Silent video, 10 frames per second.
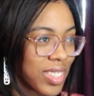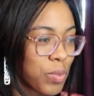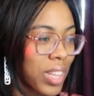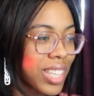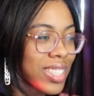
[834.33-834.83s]

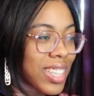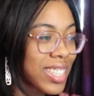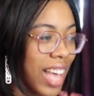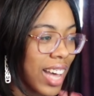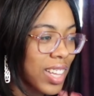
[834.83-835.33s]
But that's
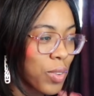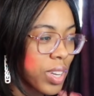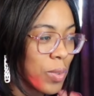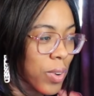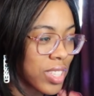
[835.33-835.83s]
exactly what
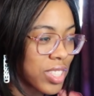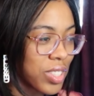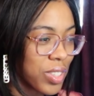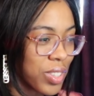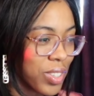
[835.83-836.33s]
he wants,
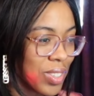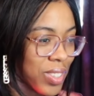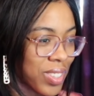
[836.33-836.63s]
too.